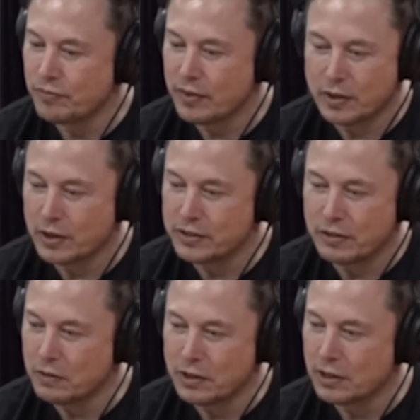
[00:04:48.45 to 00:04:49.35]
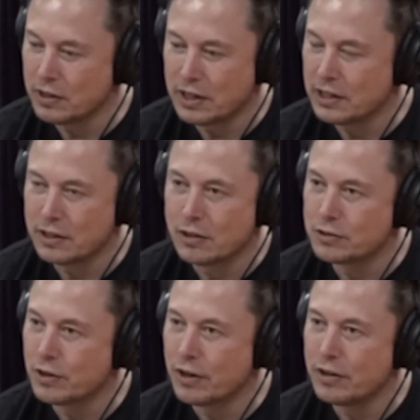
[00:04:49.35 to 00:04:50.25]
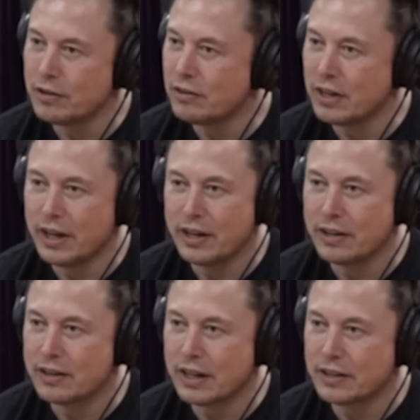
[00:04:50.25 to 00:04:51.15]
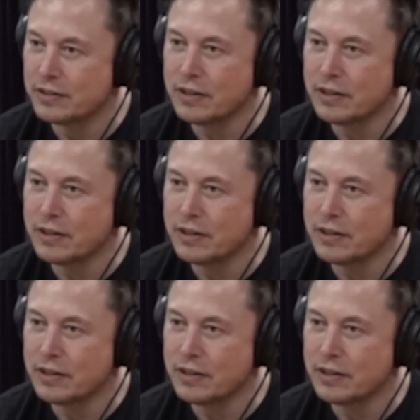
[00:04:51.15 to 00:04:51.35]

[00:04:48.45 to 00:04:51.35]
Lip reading: you just have a little scar, and that's it.